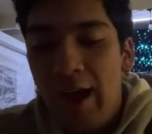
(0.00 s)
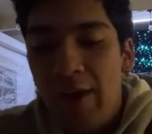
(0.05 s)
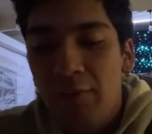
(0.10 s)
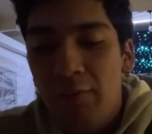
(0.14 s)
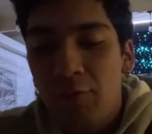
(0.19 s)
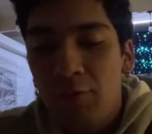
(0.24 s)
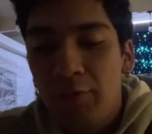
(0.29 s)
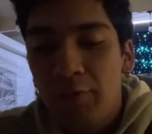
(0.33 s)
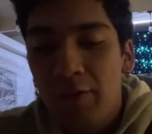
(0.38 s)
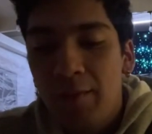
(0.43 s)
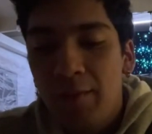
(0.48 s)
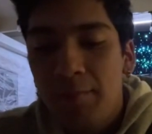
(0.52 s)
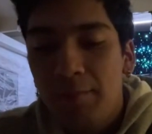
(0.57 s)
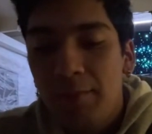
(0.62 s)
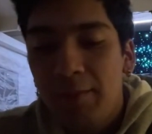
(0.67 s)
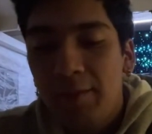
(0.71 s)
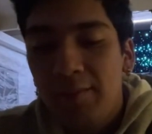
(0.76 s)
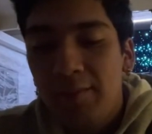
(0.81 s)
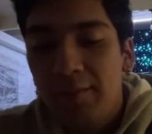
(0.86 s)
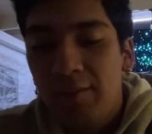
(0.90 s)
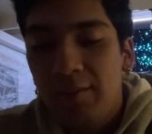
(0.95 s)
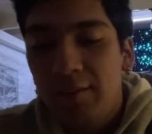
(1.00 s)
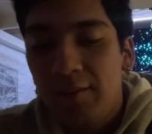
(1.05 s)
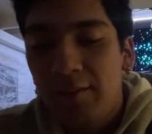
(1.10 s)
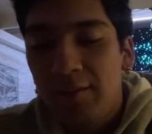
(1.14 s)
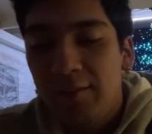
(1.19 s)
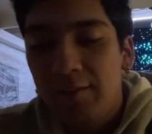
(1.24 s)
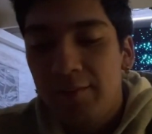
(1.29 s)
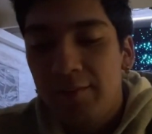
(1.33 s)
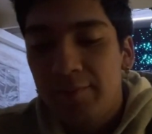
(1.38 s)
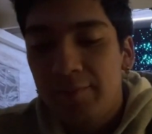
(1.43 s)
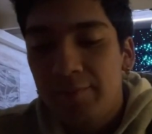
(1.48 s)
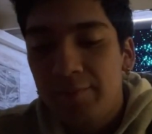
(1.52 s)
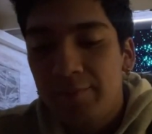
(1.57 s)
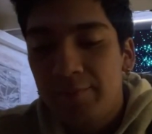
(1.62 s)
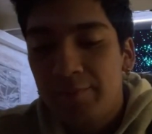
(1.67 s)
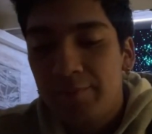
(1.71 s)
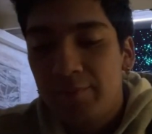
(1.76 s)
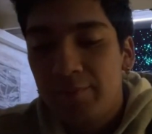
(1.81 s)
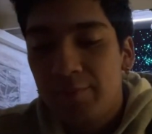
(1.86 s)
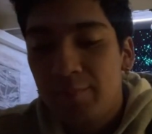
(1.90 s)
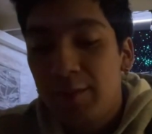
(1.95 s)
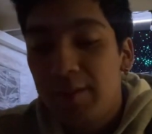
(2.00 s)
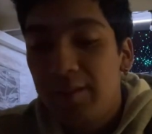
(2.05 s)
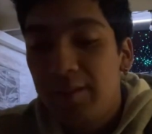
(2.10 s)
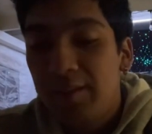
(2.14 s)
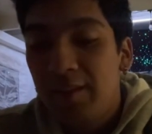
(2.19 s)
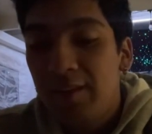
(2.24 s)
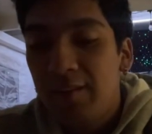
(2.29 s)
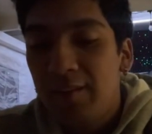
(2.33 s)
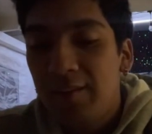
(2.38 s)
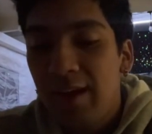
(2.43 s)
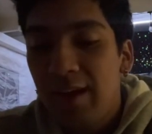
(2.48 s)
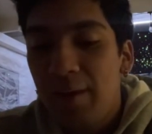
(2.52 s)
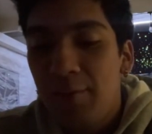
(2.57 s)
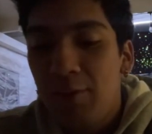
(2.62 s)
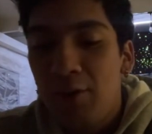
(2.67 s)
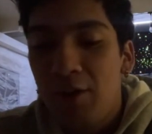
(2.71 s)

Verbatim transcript: half of them basically. But the thing is, they